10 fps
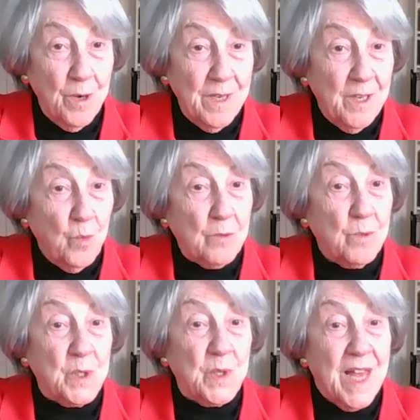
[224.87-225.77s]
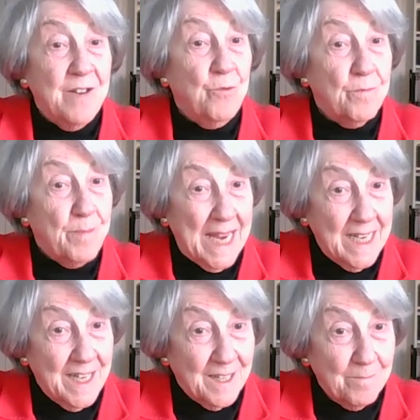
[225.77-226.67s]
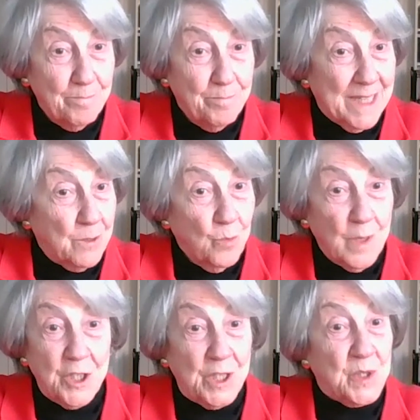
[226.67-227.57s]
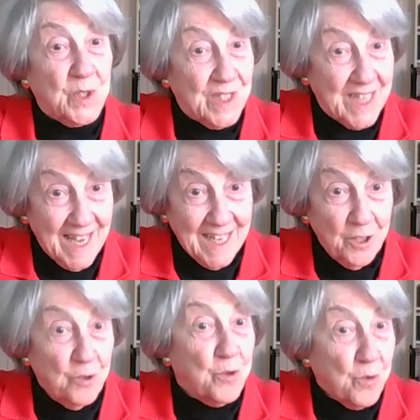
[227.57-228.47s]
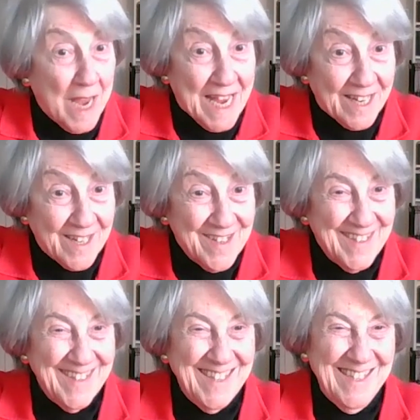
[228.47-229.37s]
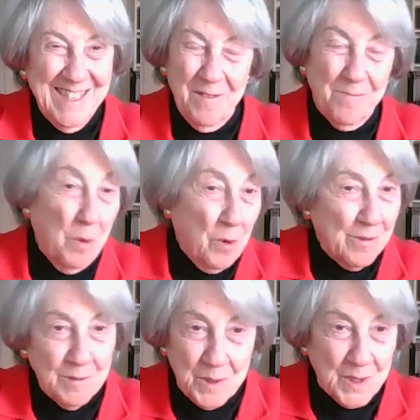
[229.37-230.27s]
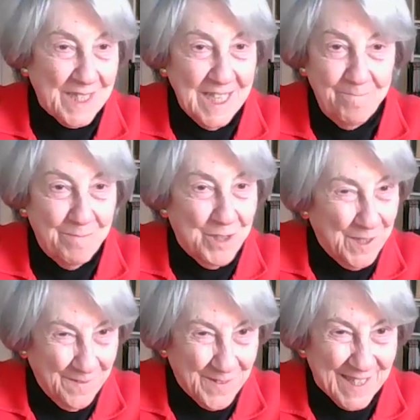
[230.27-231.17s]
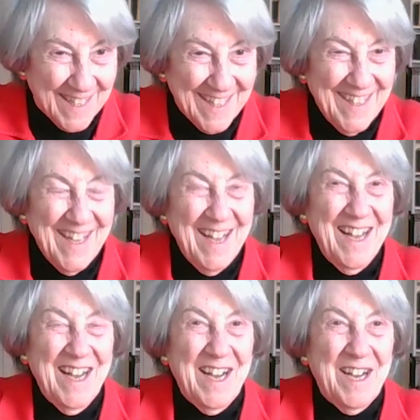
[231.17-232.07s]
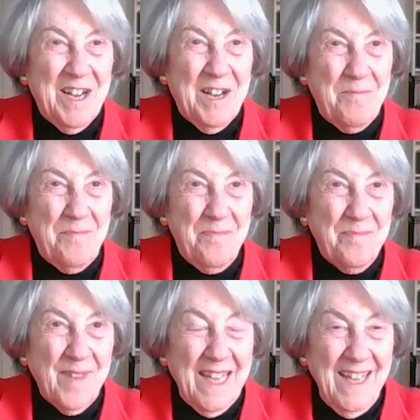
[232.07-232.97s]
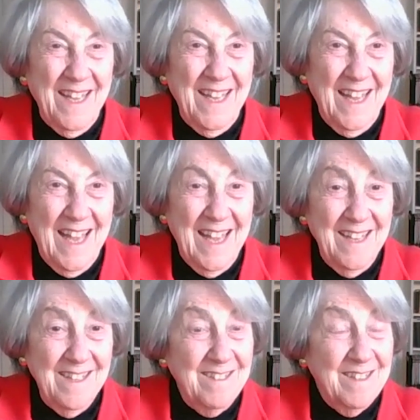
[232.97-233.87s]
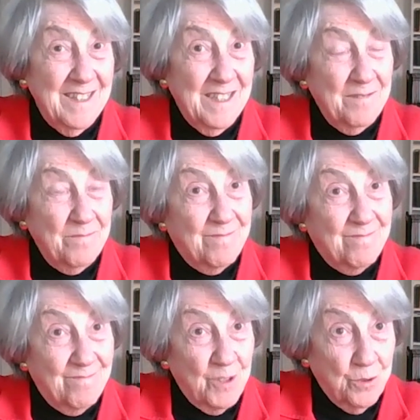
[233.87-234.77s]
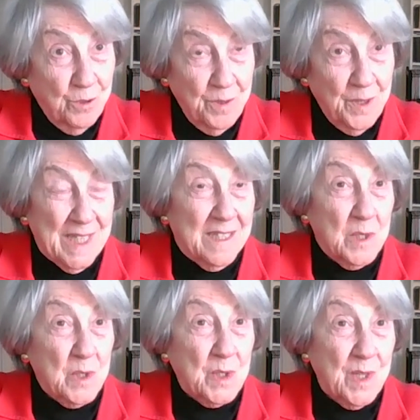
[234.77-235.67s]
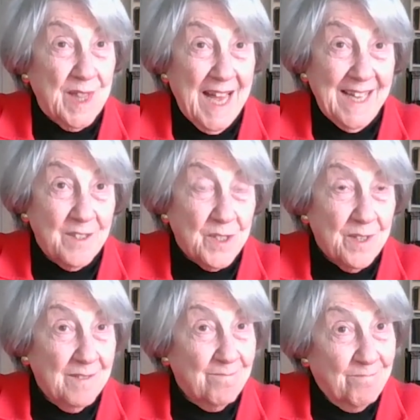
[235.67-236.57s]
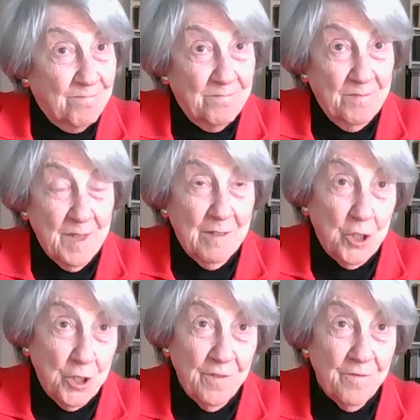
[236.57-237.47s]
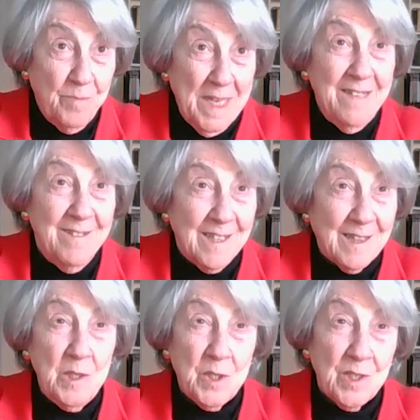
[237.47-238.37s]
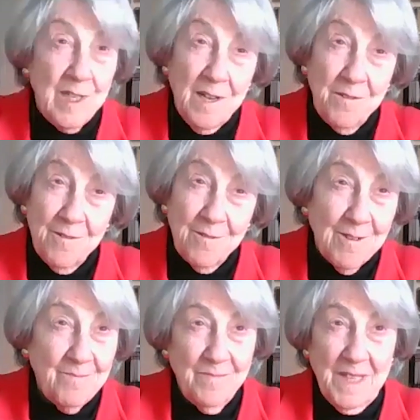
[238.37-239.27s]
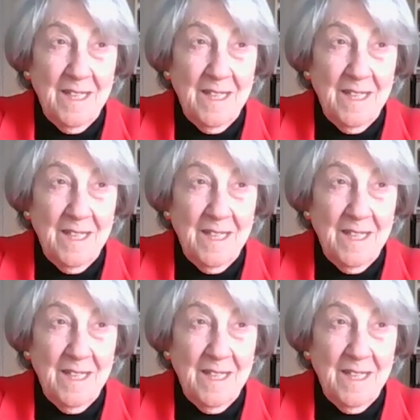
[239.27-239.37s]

born in what was then Romania, but which is today Ukraine. The borders keep shifting. And the truth is that there should have been at least another